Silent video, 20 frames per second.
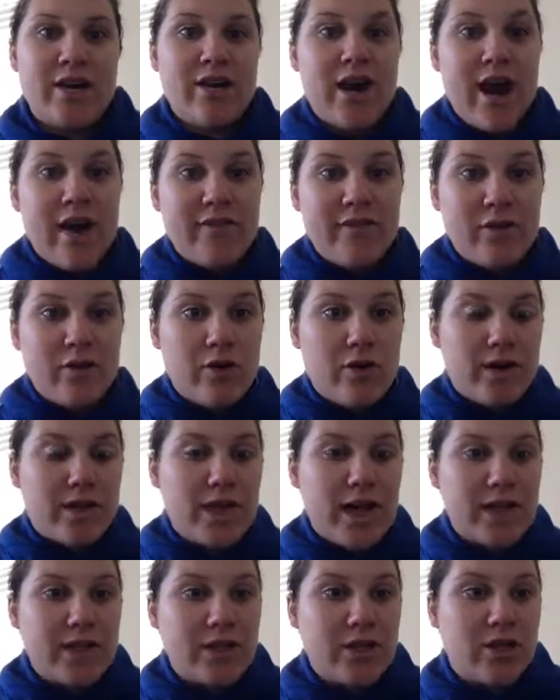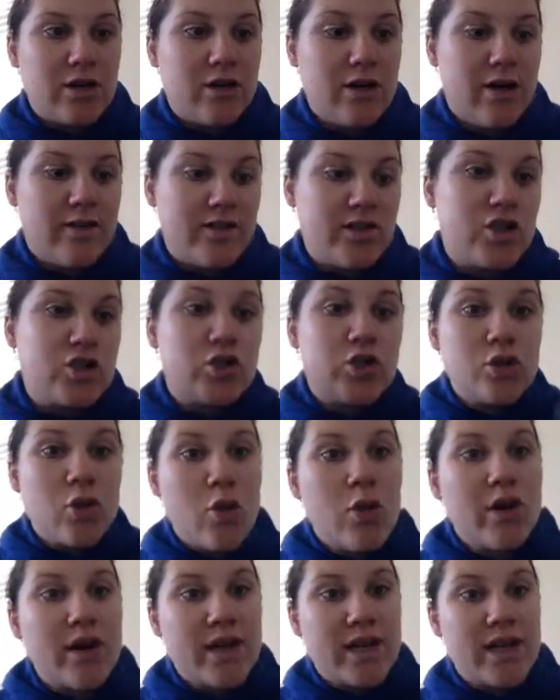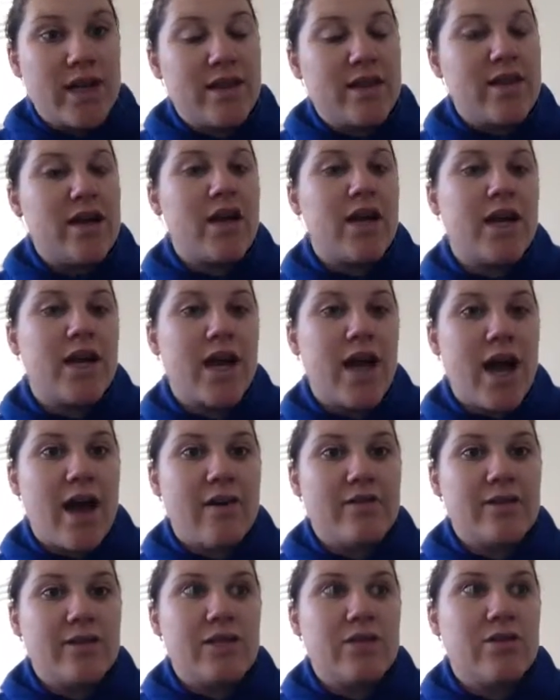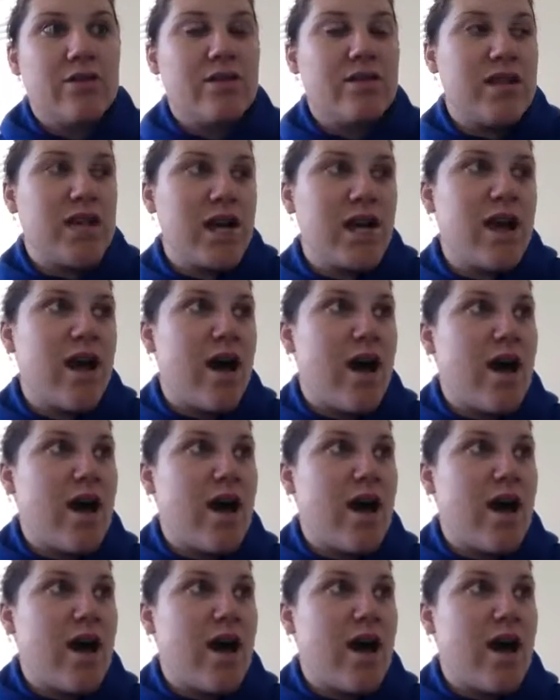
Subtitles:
a graphic organizer of a story that they're going to have to think